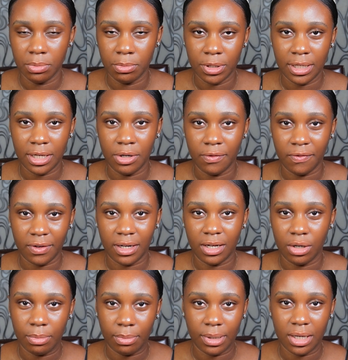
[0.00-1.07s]
Your mother, your
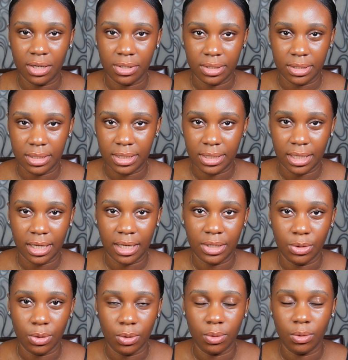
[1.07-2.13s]
father, your brother, your sister,
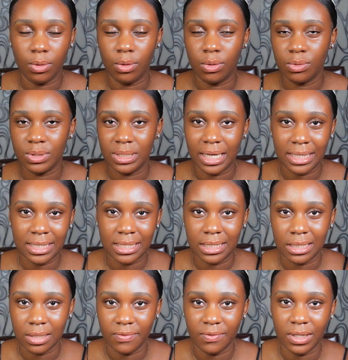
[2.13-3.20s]
your uncles and
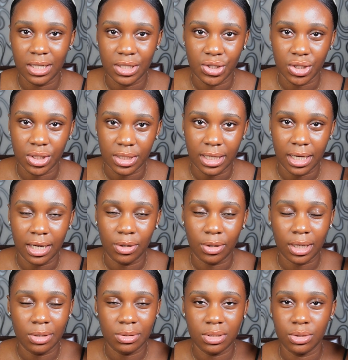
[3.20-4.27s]
aunties in the villages that are
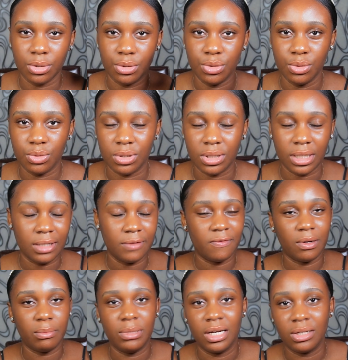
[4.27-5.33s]
counting on you to take the
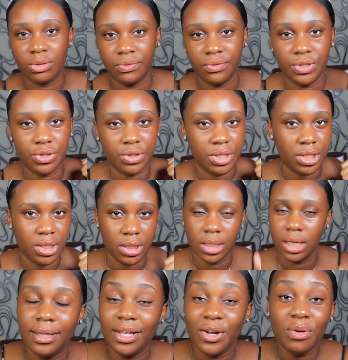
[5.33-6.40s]
family out of the
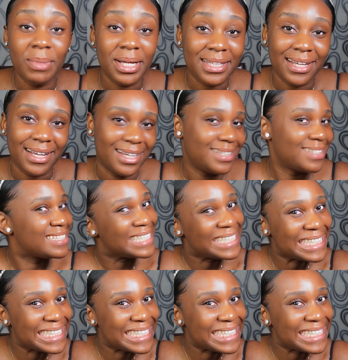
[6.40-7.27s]
trenches. They don't matter.